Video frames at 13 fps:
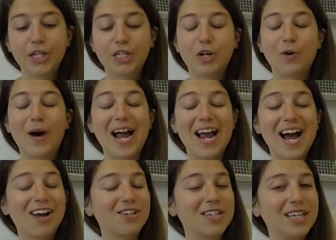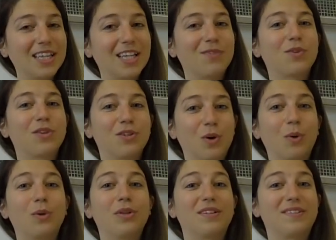So I actually lived with a
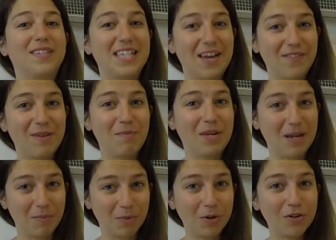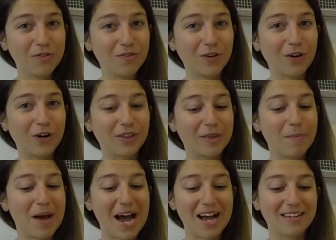total of 7 people for
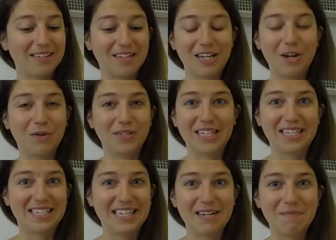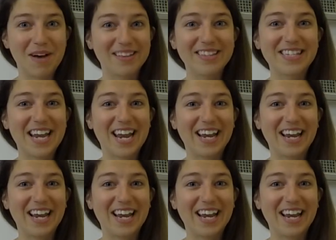the past, 16 months,